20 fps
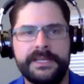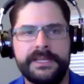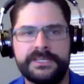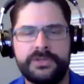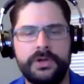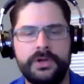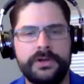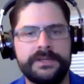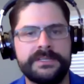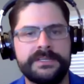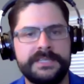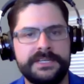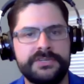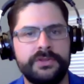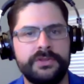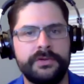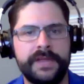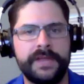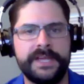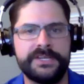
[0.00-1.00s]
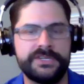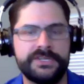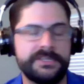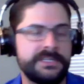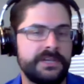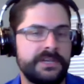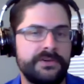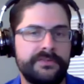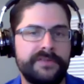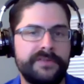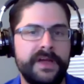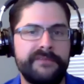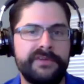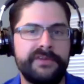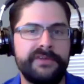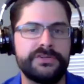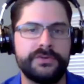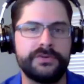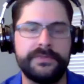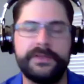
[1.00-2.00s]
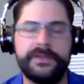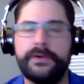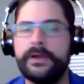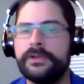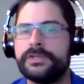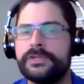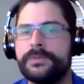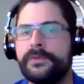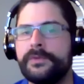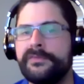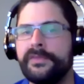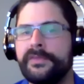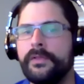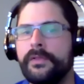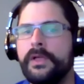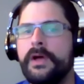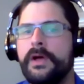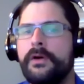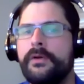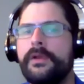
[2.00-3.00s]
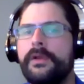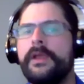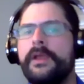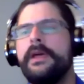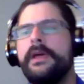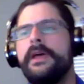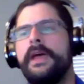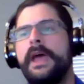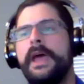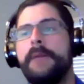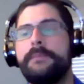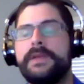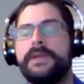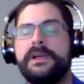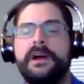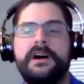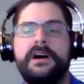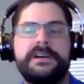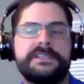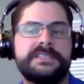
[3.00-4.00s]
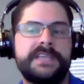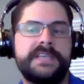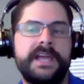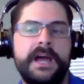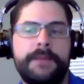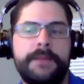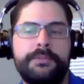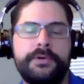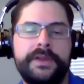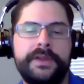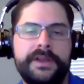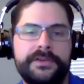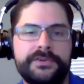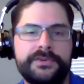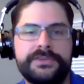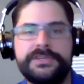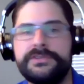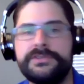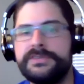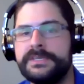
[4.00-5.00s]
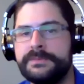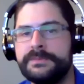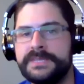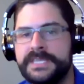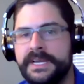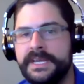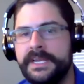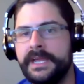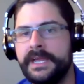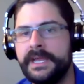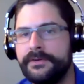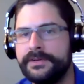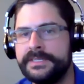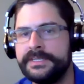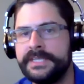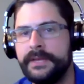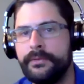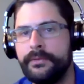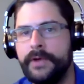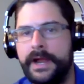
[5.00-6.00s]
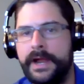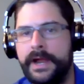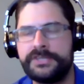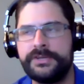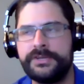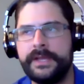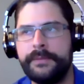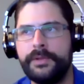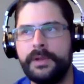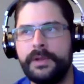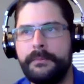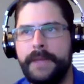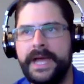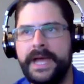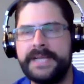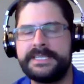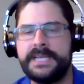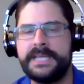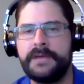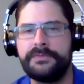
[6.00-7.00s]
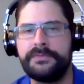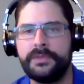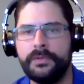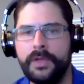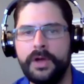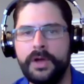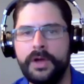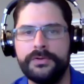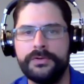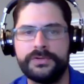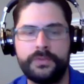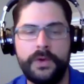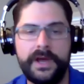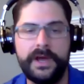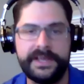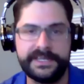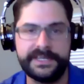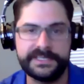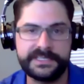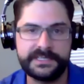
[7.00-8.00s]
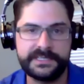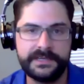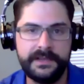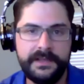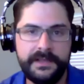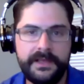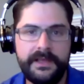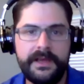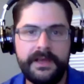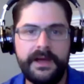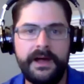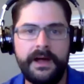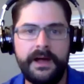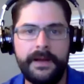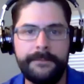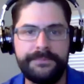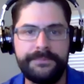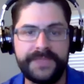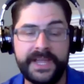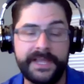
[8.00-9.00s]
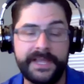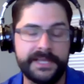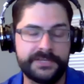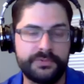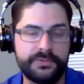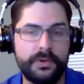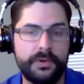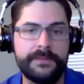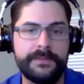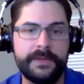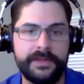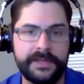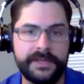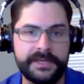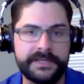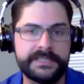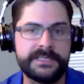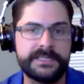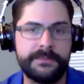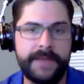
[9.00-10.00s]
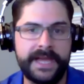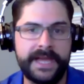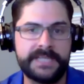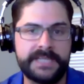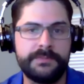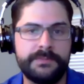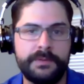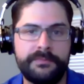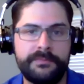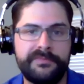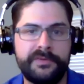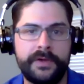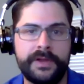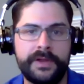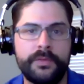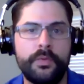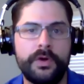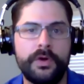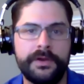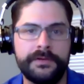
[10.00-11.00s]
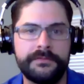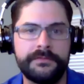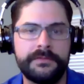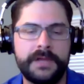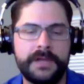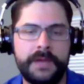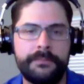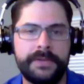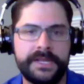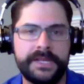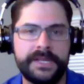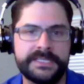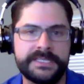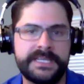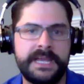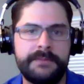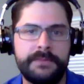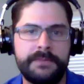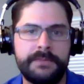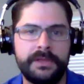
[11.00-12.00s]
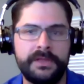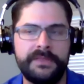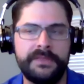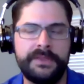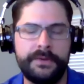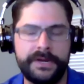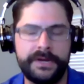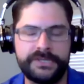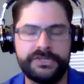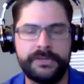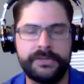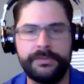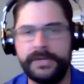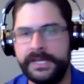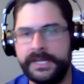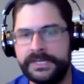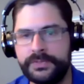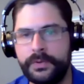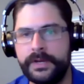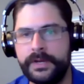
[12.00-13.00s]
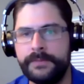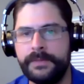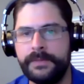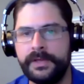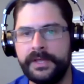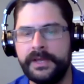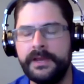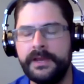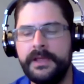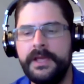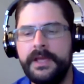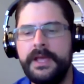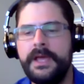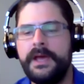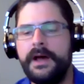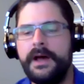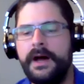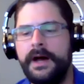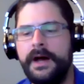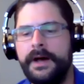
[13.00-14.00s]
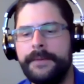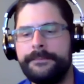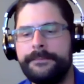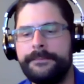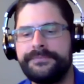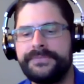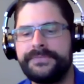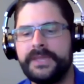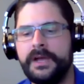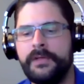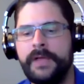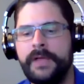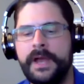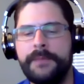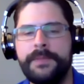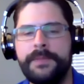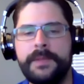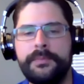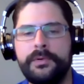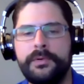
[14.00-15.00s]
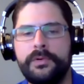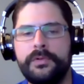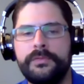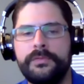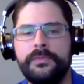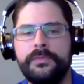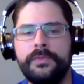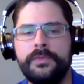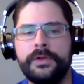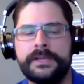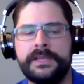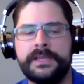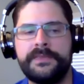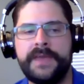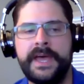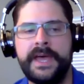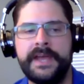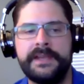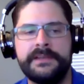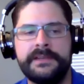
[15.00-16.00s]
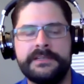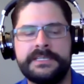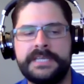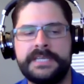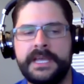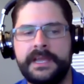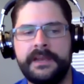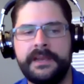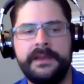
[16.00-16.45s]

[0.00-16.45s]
long as each location's under 500, they're eligible for the loan. And because they operate under two subsidiaries, they were actually able to max out the loan twice and get 20 million, because the maximum for any one company is 10 million. They're actually able to get 20 million. A lot of people looked at that and said,